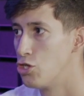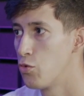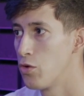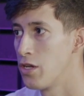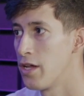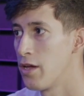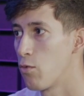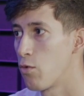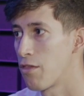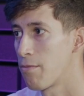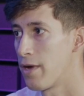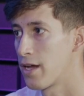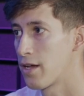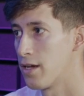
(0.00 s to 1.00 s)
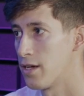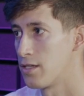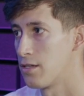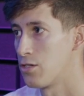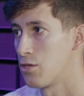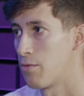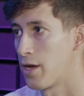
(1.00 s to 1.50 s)
Doing it with my
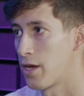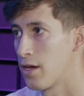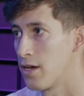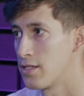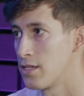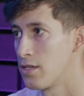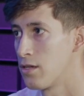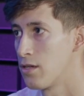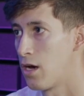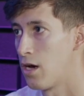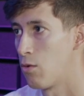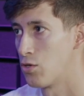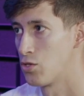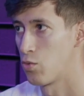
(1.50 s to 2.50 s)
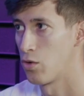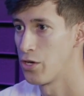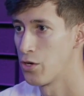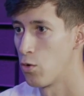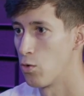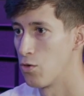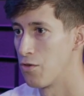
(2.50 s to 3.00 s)
cousin. So my cousin uh, was one
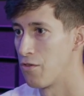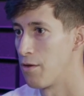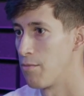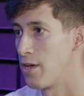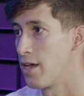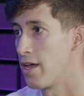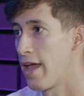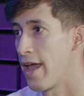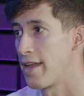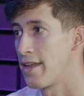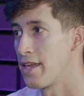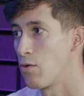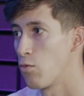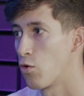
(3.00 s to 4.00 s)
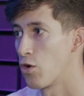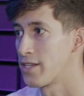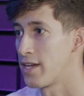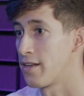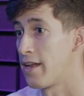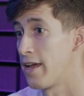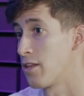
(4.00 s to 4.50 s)
year older than me, and he
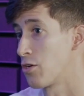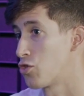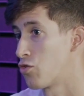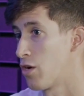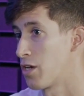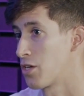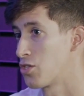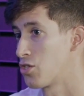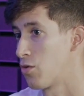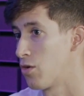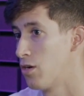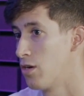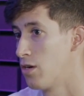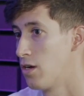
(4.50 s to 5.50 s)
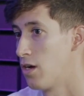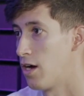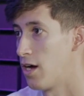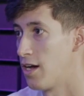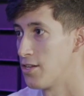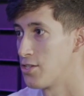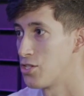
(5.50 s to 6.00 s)
worked at an electronics store.
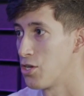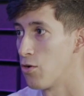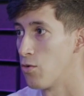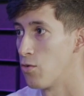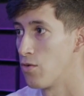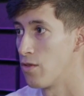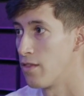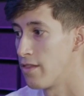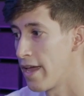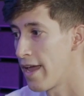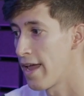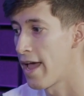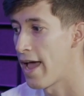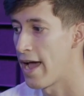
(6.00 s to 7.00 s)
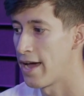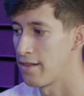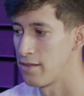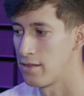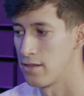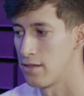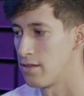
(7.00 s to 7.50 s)
Uh, so they
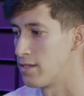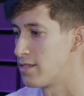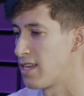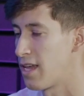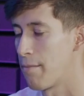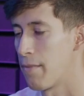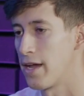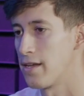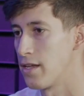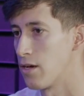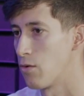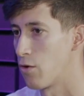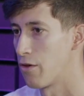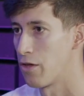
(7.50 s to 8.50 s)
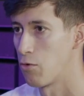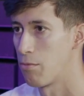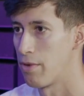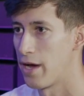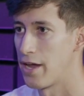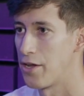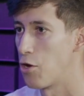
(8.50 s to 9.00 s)
had the, the, same idea where they
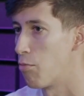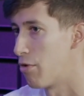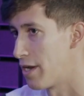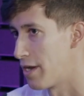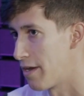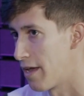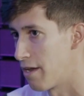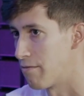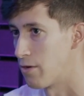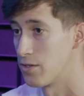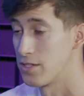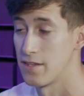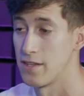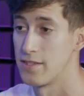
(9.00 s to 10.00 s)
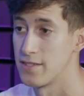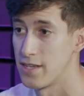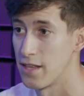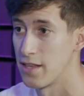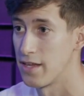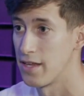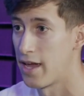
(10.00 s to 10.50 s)
would buy no branded headphones and then
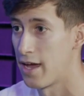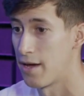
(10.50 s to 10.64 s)
sell it.